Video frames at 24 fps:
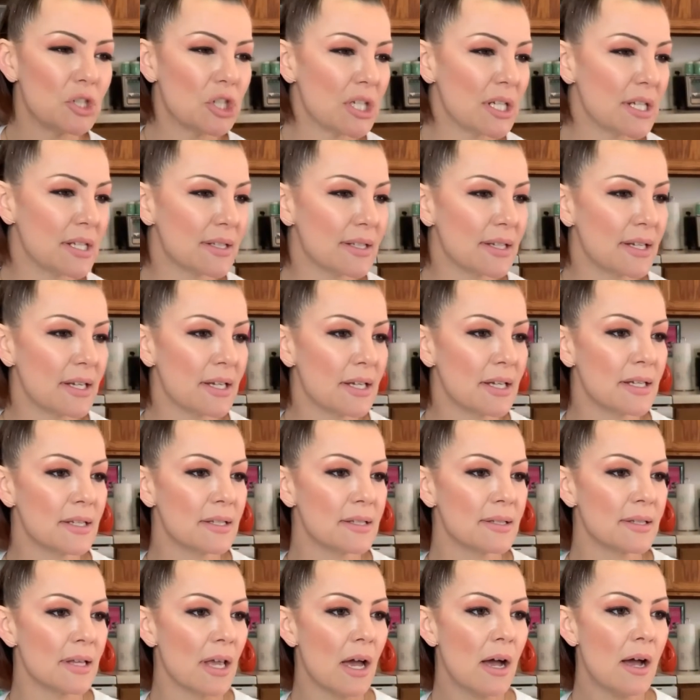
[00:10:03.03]

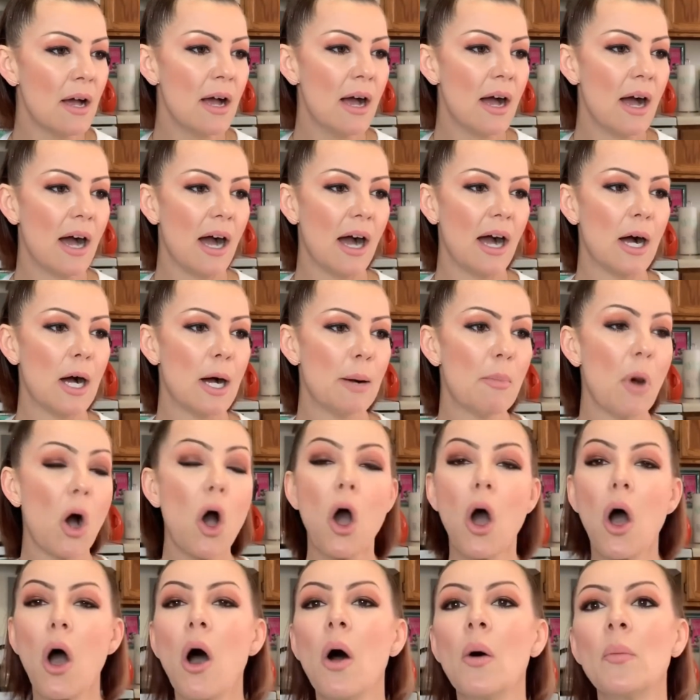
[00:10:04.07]
cheeses,
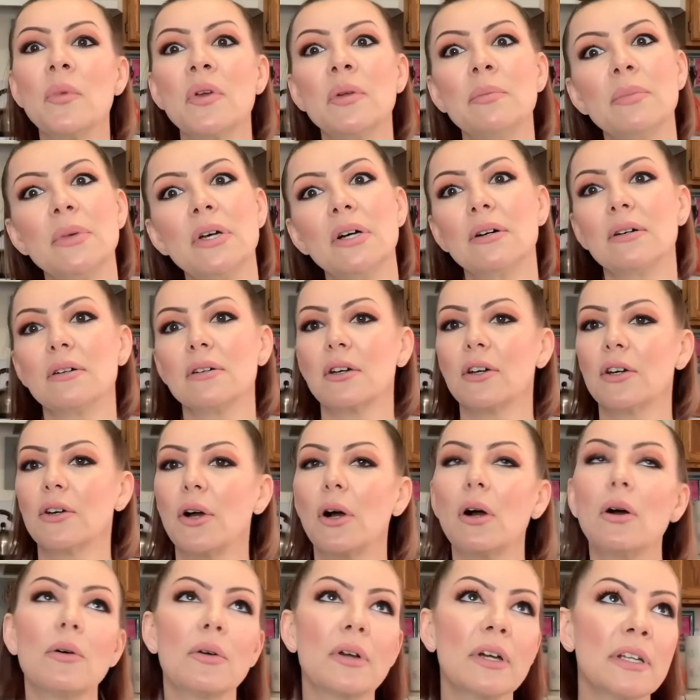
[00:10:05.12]
almond milk,
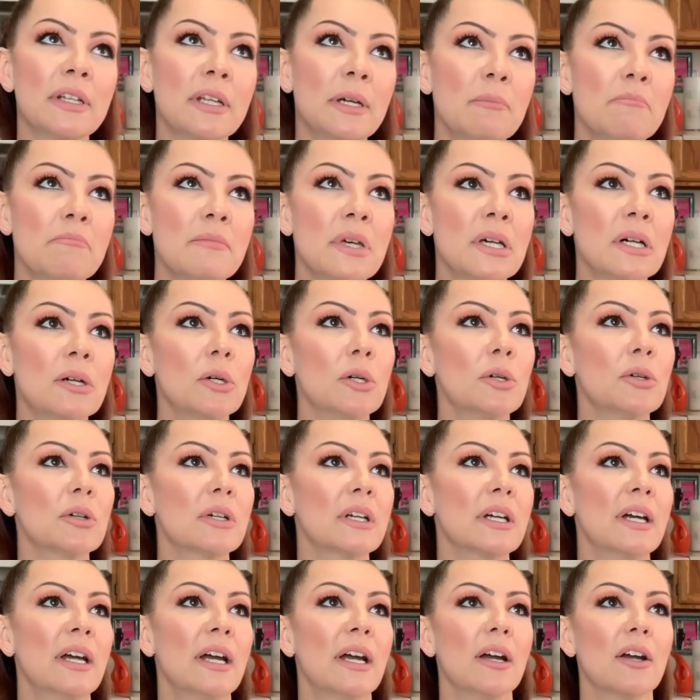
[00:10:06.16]
coconut milk.
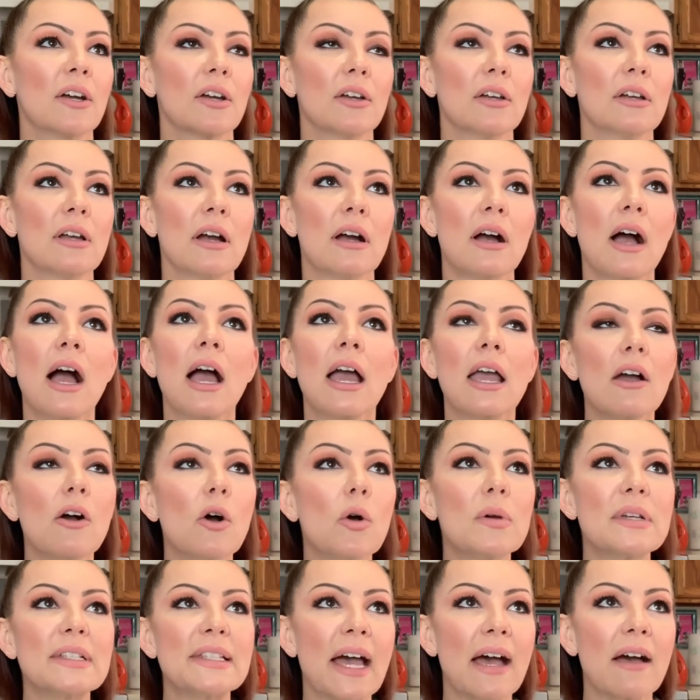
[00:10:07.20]
I
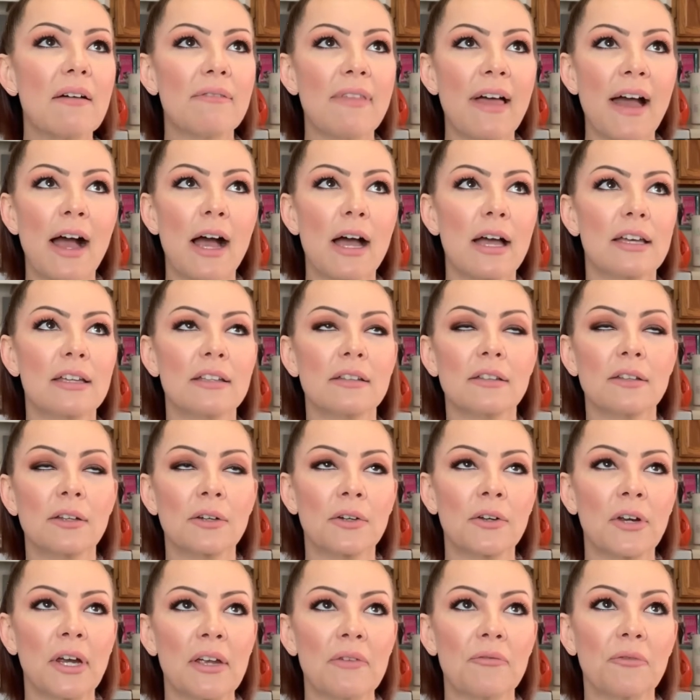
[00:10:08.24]
always have that. They're
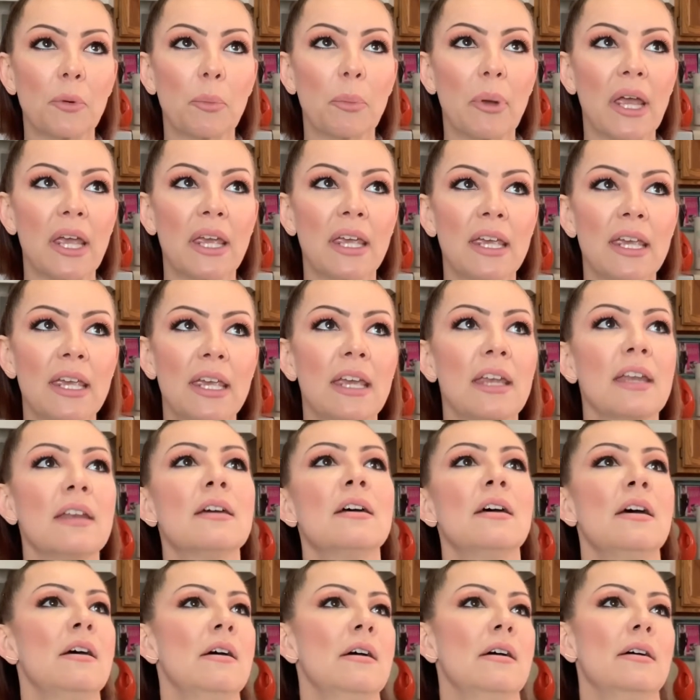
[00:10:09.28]
great for baking
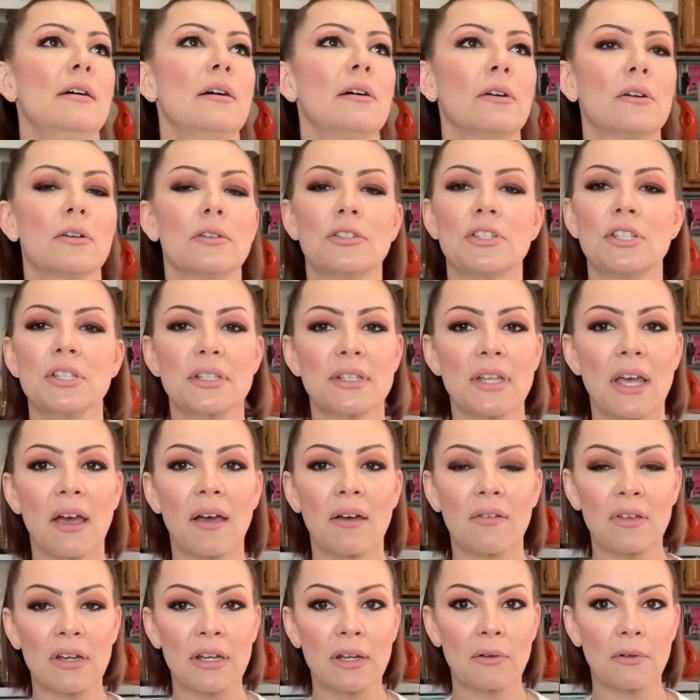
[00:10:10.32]
or just
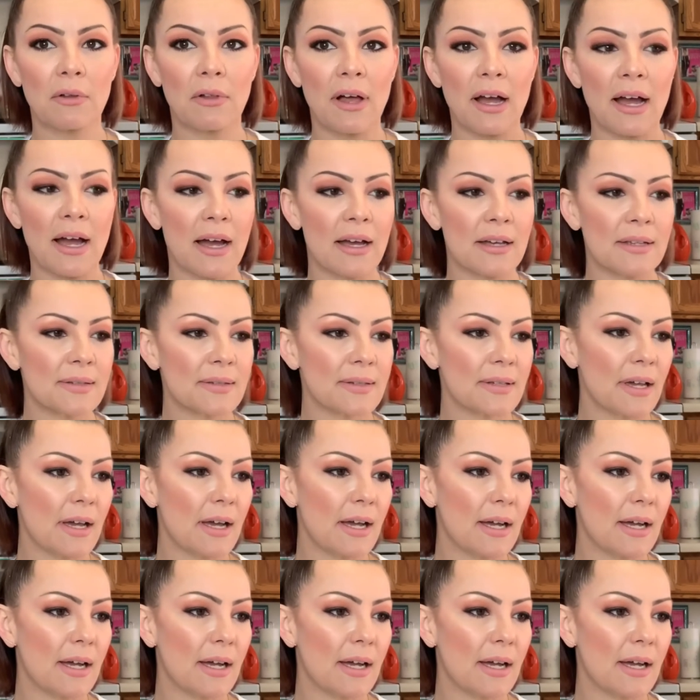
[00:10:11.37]
having a glass.